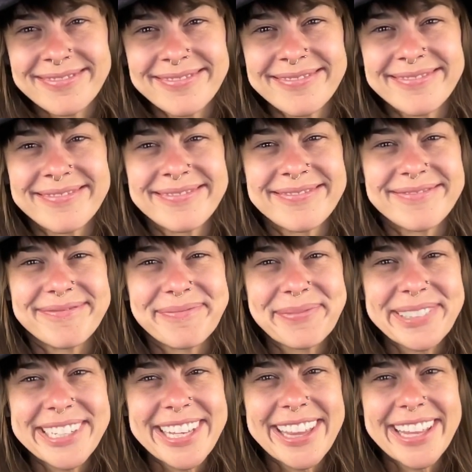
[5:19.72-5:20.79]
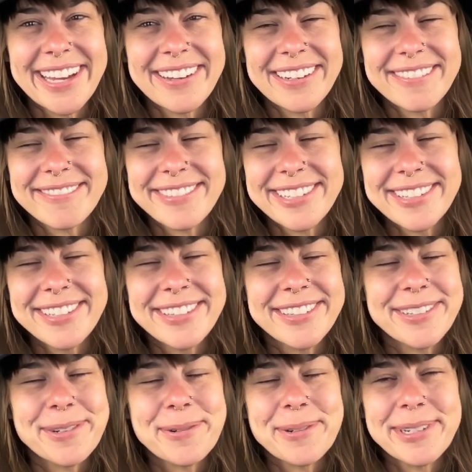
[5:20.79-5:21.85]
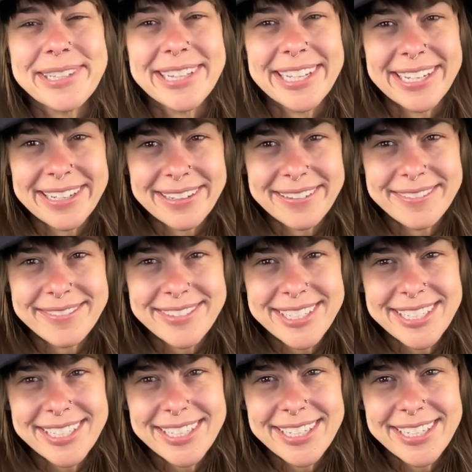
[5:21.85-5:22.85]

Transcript: Breathe out and feel so relieved.